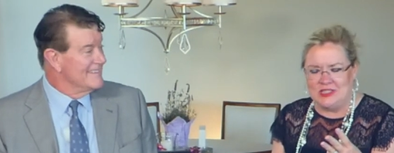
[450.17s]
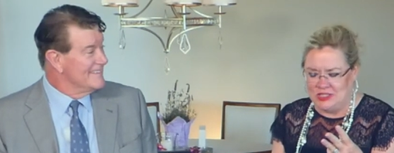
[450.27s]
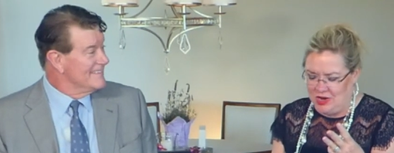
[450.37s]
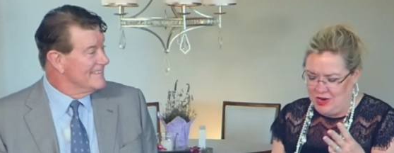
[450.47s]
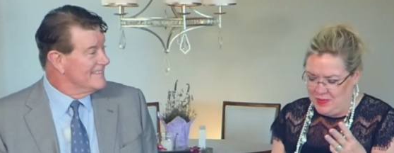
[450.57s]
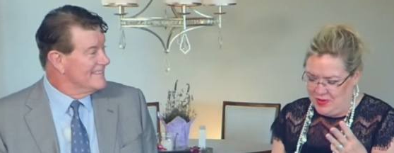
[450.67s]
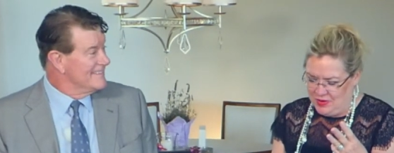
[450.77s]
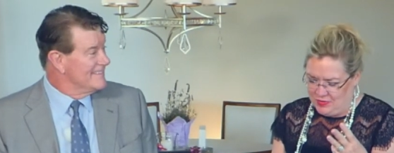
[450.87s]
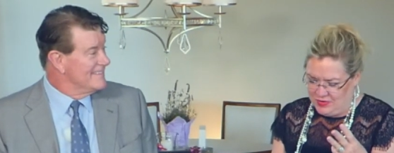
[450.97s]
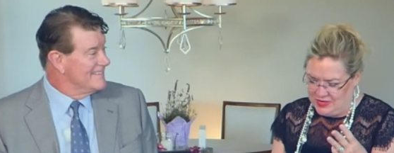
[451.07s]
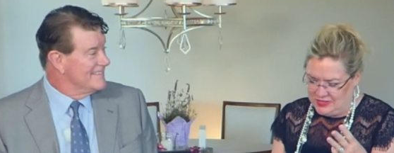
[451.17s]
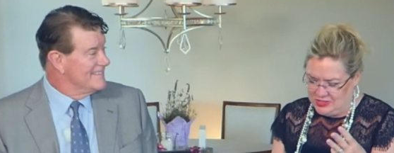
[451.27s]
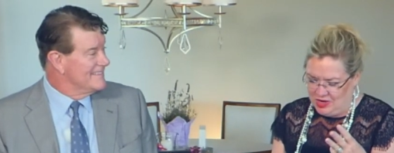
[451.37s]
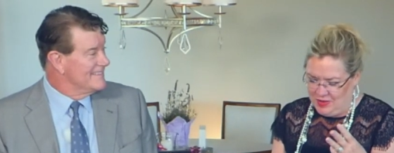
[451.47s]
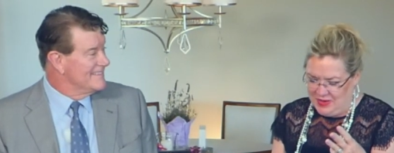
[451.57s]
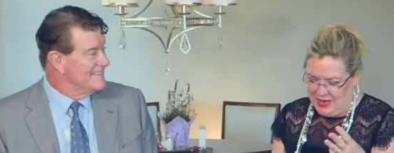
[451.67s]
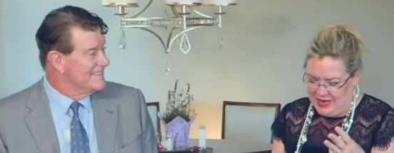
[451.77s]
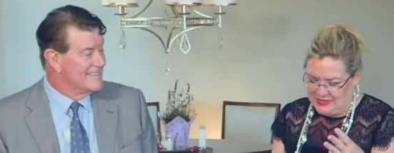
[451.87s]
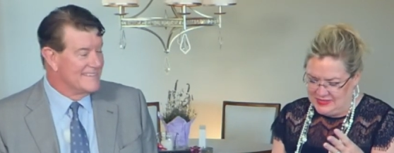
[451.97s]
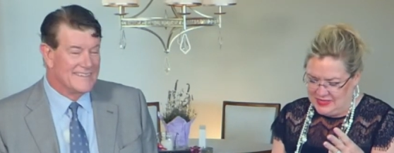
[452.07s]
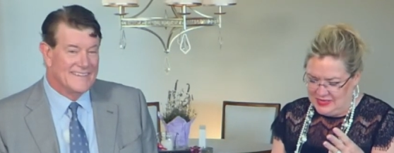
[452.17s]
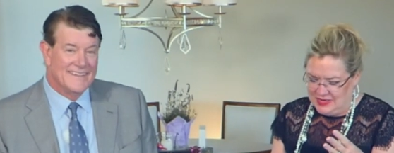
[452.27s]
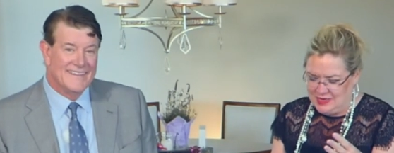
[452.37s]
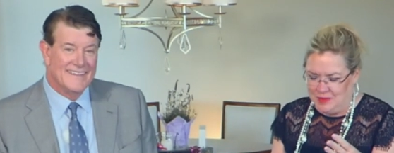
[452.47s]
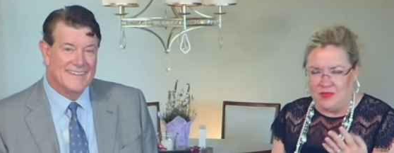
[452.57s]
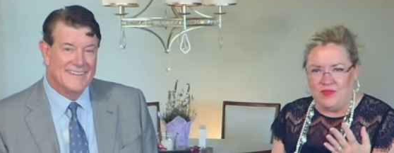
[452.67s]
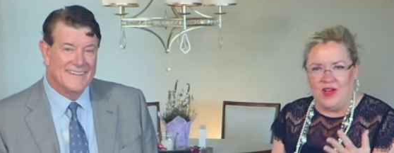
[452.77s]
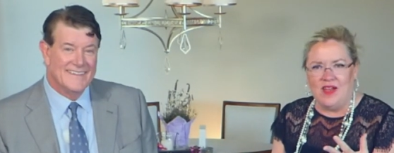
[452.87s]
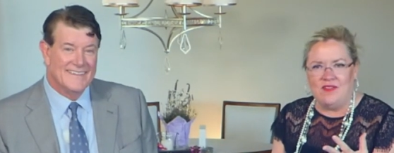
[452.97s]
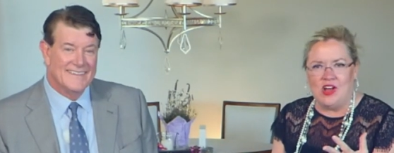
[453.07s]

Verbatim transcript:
Speaker 1: job increase, job gains. Number five,